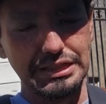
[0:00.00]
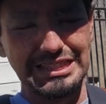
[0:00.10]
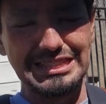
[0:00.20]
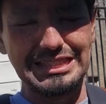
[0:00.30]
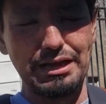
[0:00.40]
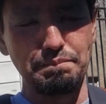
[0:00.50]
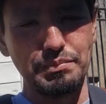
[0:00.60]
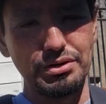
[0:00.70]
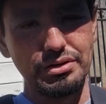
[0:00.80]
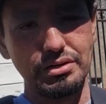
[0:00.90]

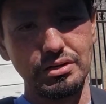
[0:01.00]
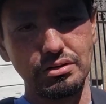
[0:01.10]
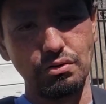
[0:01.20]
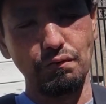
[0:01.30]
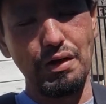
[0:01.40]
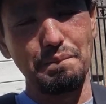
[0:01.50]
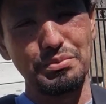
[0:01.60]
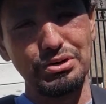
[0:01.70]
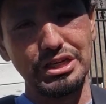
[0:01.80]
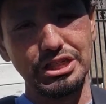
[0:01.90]
December,
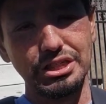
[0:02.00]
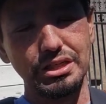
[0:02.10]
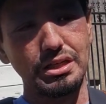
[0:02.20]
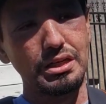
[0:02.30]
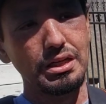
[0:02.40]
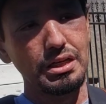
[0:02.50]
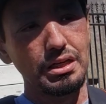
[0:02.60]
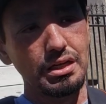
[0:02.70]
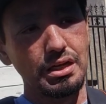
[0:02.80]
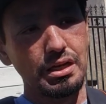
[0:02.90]
November-ish
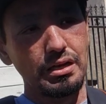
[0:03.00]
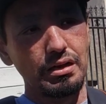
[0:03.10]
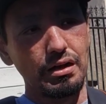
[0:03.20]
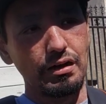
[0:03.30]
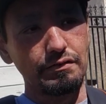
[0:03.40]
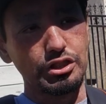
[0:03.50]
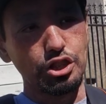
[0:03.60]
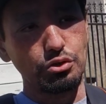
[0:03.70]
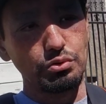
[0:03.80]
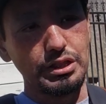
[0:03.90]
of
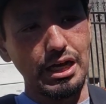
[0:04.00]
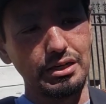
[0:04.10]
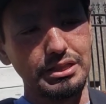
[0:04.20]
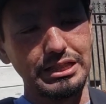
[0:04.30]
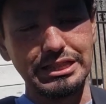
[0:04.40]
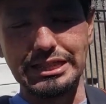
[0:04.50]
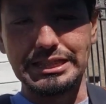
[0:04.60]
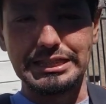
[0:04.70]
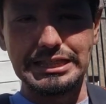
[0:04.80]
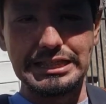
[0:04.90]

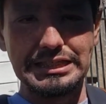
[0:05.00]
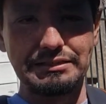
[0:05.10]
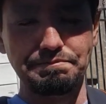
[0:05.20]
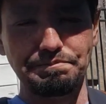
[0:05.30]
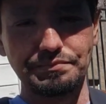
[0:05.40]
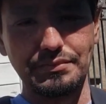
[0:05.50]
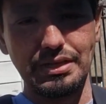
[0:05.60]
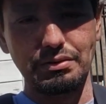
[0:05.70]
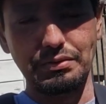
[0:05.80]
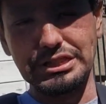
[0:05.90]
2016,
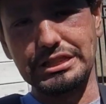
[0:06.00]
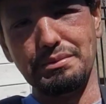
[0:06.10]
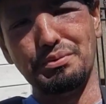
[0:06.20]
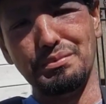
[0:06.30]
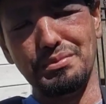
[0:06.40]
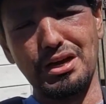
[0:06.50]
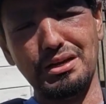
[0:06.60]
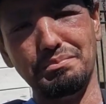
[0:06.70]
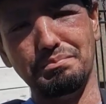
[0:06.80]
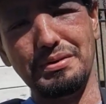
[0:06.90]
which they put me on
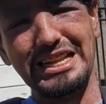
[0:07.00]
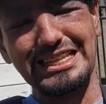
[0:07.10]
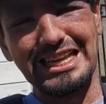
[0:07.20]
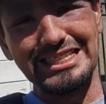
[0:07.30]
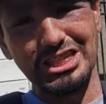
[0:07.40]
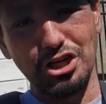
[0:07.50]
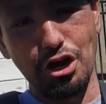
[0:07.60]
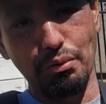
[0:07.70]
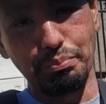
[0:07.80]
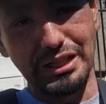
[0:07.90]
a medication
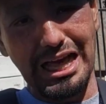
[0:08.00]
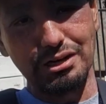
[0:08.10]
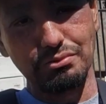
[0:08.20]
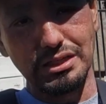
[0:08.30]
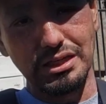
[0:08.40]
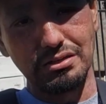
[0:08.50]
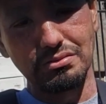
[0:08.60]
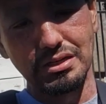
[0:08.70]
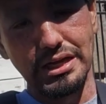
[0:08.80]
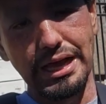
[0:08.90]
called
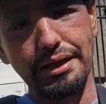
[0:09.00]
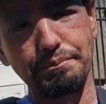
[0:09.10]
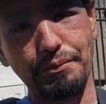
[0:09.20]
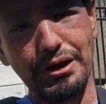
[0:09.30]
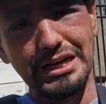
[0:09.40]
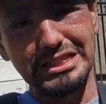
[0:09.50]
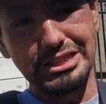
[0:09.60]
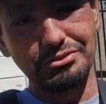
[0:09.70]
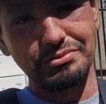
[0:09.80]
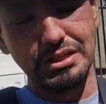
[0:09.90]
Plaquenil and
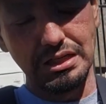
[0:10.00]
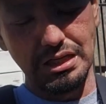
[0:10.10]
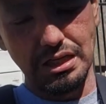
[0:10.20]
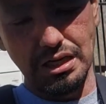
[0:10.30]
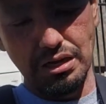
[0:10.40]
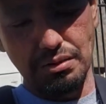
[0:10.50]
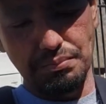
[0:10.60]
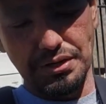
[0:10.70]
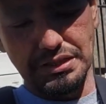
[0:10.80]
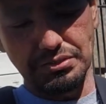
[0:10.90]
prednisone.
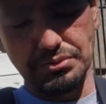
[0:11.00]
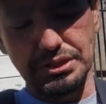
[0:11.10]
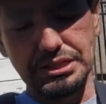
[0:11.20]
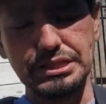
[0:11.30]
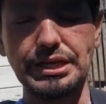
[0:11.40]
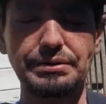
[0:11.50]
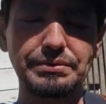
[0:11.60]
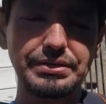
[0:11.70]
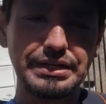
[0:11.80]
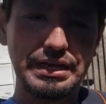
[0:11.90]
Prednisone's a
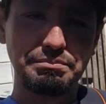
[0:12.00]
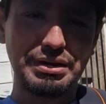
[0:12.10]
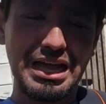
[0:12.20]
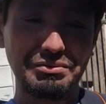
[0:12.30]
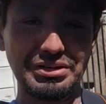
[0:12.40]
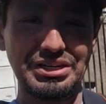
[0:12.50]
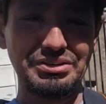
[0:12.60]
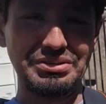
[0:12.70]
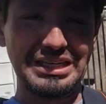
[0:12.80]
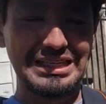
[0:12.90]
steroid, and
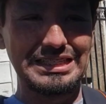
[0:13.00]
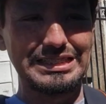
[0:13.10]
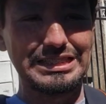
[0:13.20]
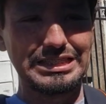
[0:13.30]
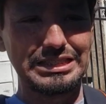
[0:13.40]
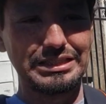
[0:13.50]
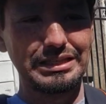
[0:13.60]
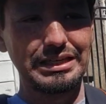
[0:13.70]
Plaquenil is